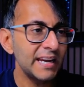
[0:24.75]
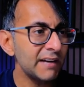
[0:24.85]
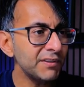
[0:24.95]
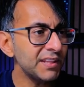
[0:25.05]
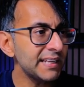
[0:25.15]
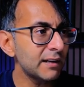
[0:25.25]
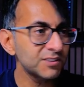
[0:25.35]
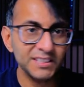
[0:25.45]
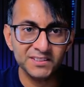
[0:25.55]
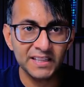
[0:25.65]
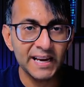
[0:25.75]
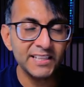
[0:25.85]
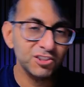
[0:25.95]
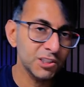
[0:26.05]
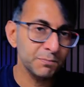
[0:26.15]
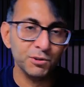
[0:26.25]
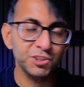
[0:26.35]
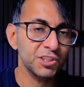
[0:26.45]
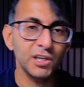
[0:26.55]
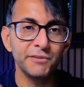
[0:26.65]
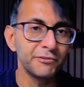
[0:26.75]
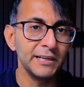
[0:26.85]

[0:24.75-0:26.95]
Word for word: Everything else is there. It's just pushed over